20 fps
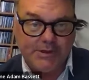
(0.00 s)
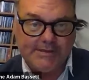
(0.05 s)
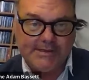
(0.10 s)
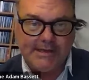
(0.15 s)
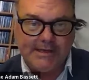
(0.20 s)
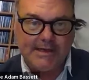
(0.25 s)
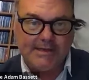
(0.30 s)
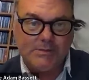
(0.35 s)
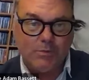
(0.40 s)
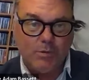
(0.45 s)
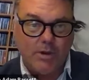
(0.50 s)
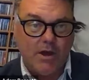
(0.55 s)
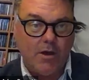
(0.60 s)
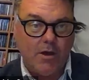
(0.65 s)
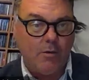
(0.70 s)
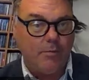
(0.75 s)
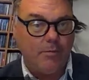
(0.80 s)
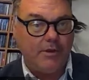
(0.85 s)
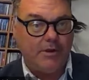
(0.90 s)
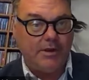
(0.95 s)
producing
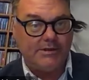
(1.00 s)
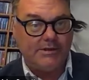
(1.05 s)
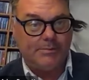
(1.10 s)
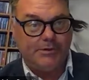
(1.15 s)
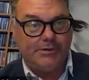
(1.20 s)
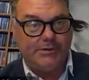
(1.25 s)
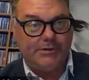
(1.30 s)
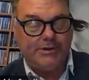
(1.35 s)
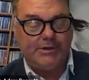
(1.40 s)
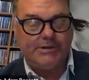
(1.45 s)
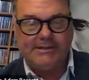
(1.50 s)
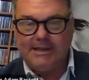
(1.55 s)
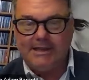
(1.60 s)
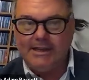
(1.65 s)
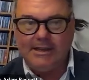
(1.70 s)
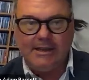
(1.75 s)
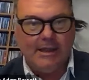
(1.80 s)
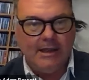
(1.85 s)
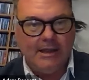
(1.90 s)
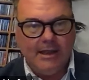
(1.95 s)
as well, because
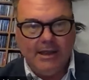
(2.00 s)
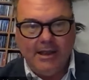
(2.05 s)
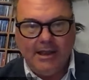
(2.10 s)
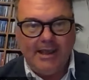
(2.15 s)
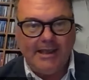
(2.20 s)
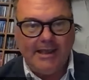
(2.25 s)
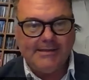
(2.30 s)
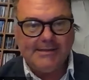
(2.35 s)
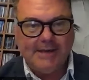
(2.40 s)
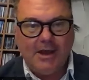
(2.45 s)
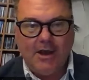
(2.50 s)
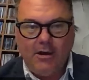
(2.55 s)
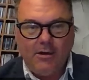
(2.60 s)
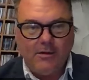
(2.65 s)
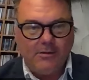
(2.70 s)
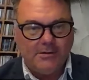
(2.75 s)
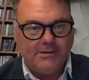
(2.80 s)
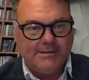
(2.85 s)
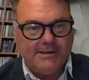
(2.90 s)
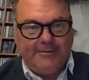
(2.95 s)
producing is a
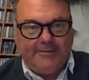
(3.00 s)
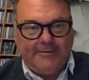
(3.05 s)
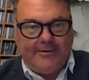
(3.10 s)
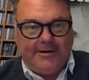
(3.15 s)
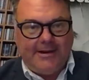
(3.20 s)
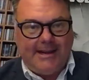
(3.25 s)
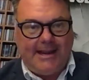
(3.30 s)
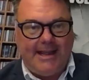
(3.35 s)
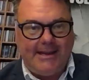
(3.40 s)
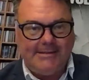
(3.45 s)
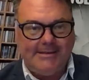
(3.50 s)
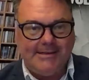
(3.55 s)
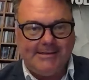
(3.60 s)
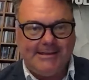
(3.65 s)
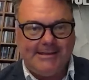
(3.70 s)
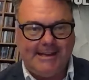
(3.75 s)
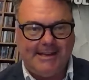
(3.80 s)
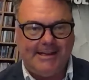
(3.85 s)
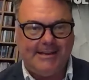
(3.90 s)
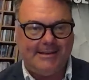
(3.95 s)
whole different
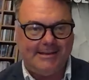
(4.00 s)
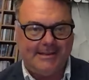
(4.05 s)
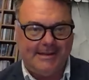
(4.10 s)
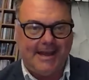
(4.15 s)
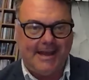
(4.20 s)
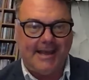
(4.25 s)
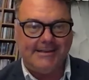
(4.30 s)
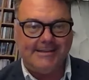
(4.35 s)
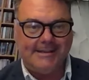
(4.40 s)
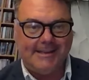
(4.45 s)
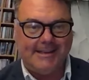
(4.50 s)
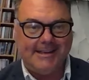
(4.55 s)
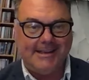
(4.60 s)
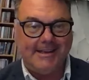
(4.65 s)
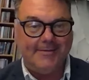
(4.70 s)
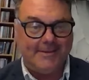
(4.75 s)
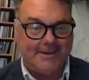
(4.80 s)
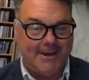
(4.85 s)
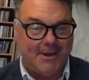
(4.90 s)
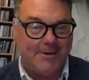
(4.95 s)
entity than acting,
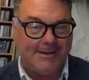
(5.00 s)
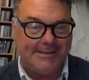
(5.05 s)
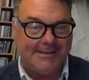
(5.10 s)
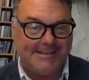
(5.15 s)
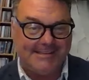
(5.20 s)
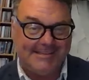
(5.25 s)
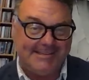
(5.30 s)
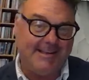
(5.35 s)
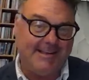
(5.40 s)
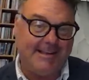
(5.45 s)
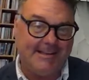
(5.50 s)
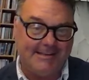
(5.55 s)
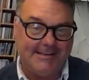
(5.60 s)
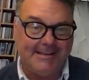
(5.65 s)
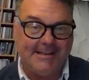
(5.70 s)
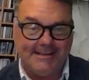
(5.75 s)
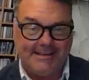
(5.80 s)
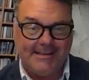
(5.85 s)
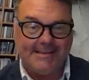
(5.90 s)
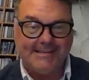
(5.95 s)
even though it's uh,
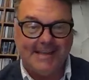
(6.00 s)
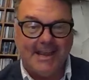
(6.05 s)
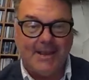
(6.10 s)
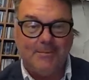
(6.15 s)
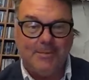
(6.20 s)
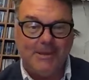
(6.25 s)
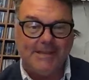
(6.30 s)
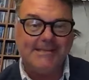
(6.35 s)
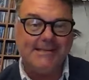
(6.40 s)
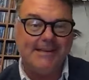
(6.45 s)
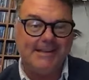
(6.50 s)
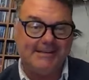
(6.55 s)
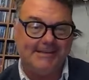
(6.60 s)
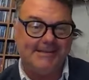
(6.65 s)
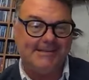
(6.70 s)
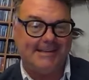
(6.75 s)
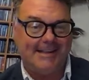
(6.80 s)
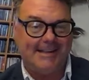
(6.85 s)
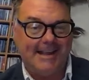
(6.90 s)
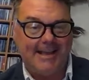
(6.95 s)
the same
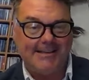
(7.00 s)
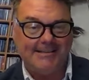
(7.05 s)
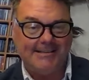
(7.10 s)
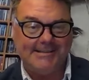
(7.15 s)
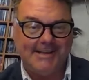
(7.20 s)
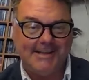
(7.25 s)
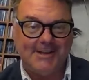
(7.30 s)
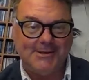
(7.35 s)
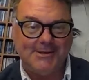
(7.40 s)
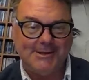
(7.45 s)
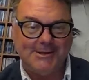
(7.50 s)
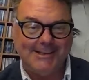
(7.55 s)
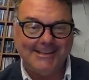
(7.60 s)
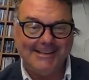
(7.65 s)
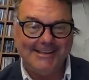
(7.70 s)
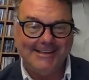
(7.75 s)
business as such.